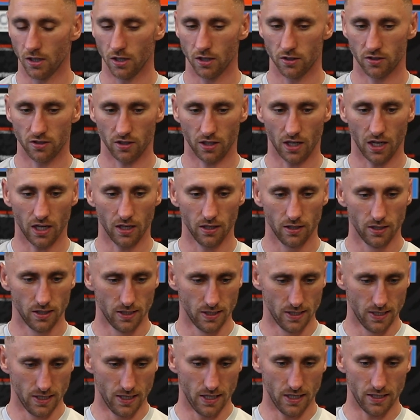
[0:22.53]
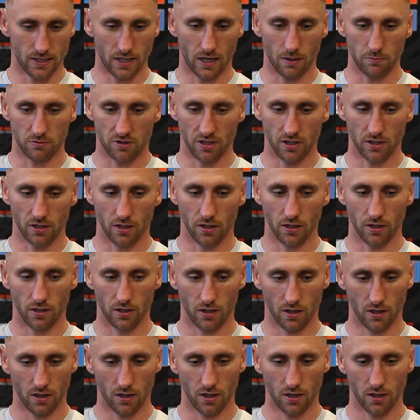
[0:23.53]
to get adapted
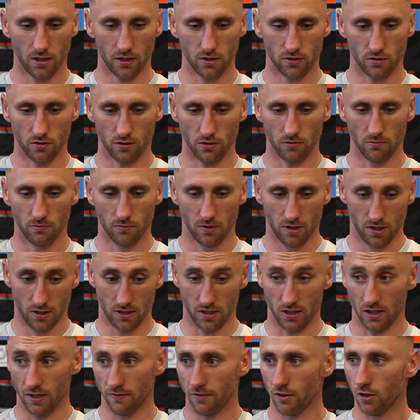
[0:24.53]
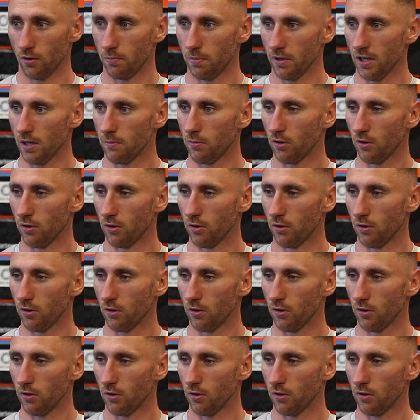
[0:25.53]
to living up here.